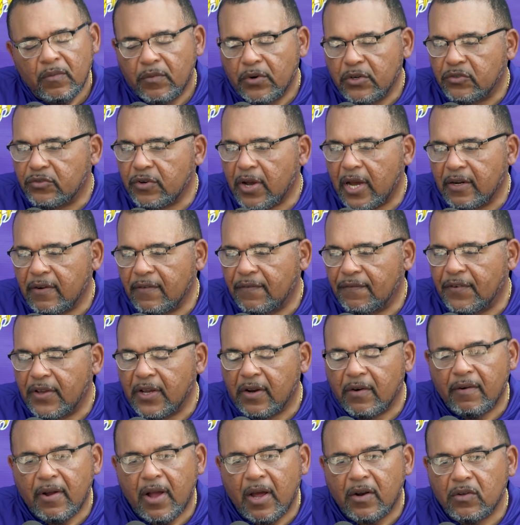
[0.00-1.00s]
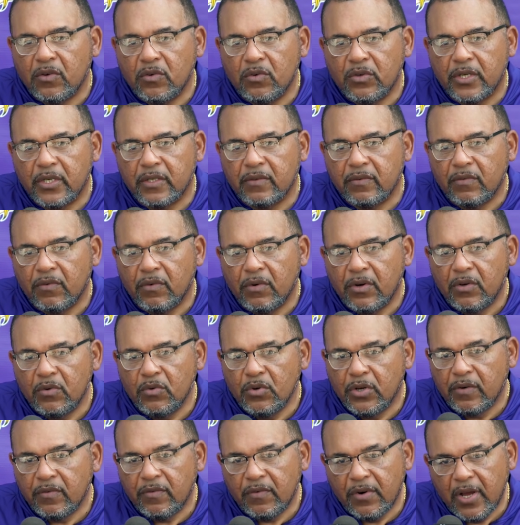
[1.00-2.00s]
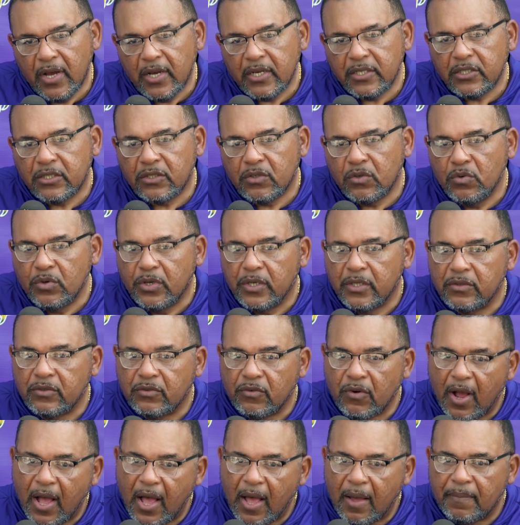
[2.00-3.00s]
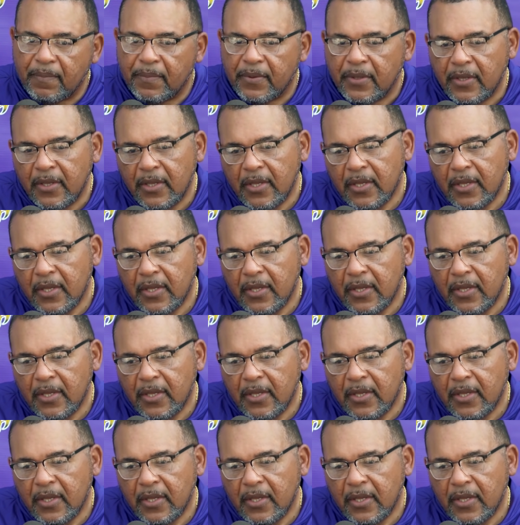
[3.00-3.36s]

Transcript: We're trying to figure out who can rush, who can drop,